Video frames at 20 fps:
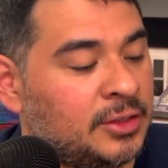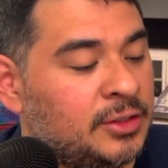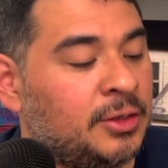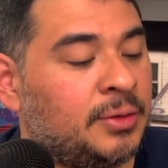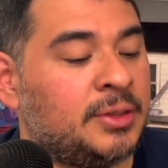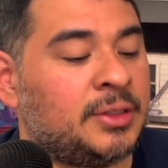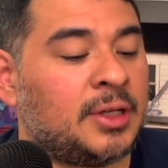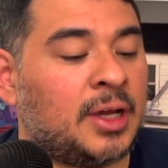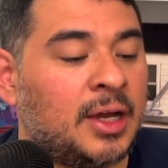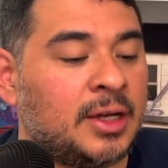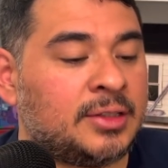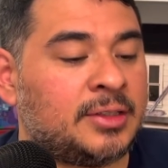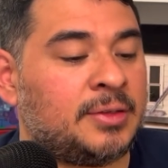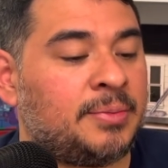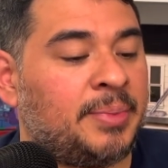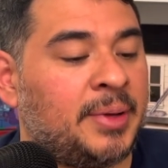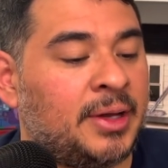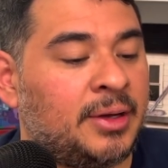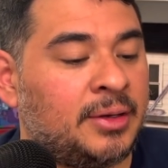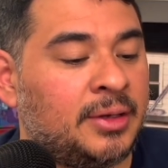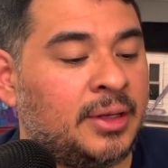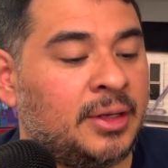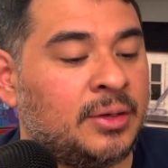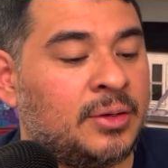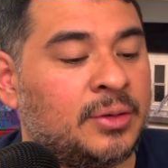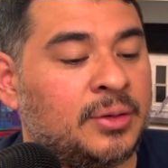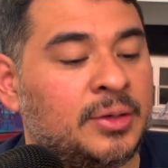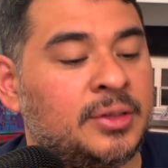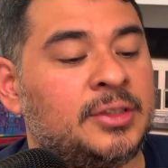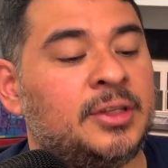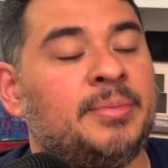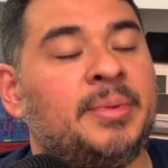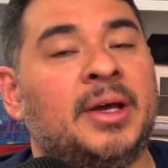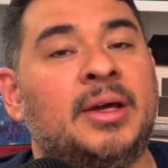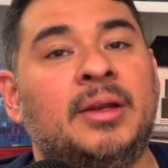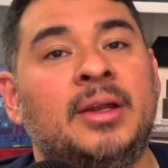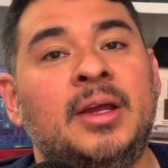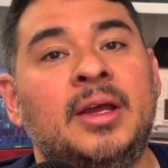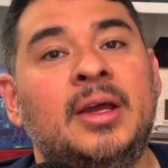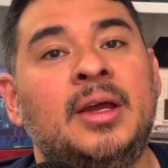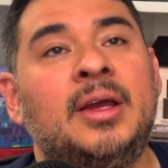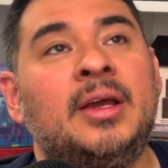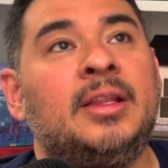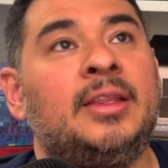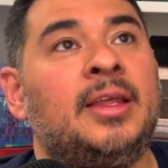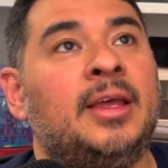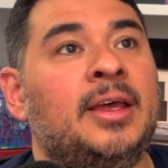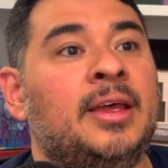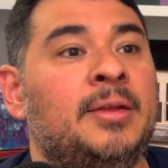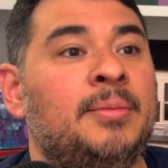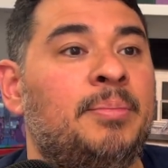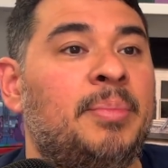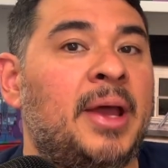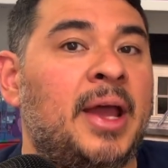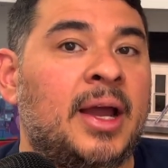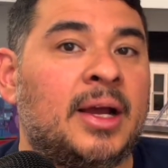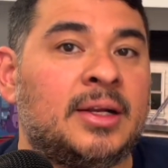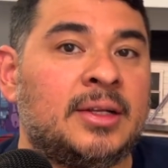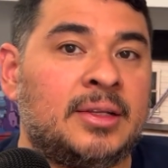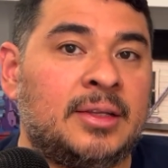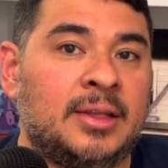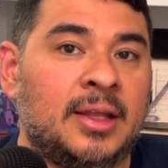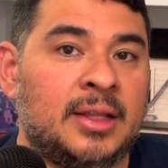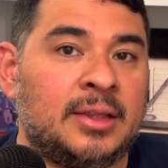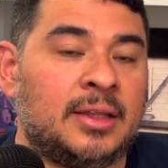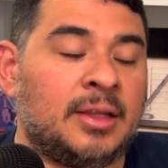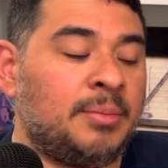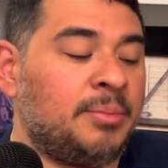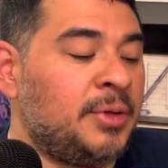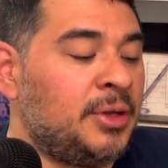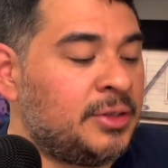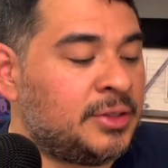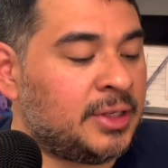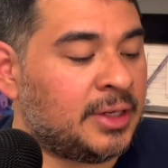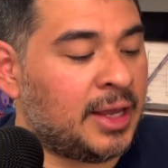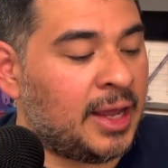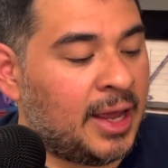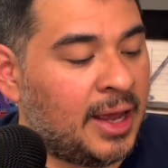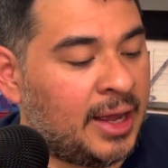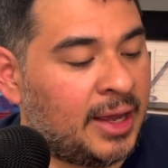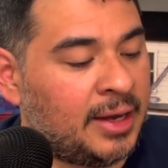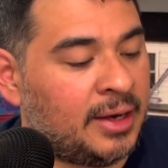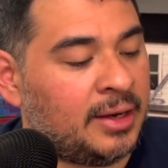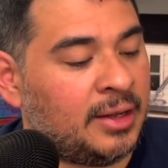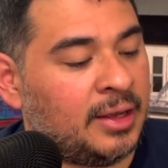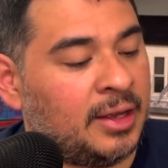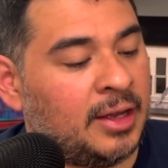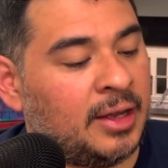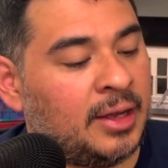So it talks about, of course, about the impact that the music had